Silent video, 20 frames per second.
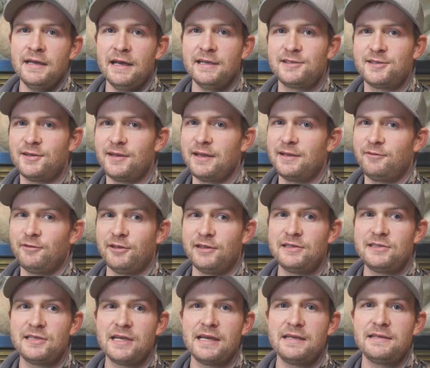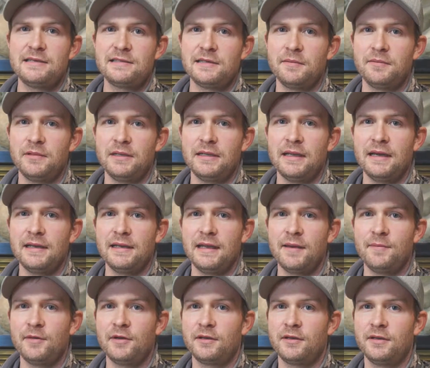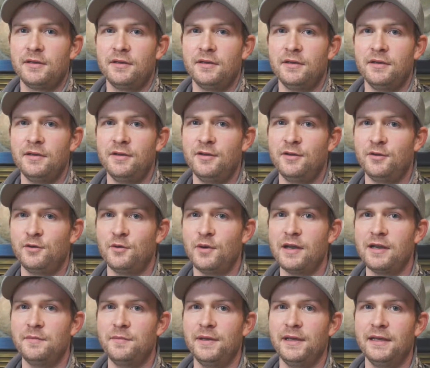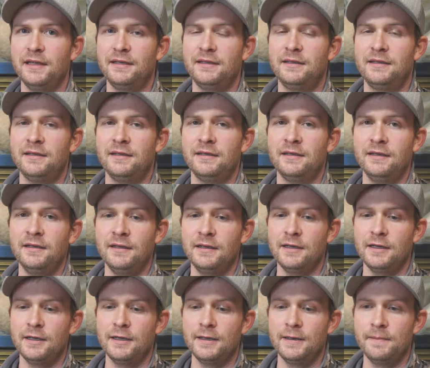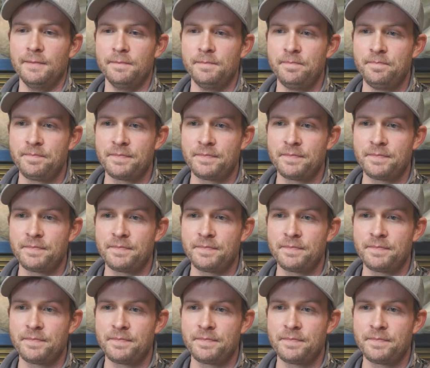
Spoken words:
And so that really changes up the dynamic quite a bit, to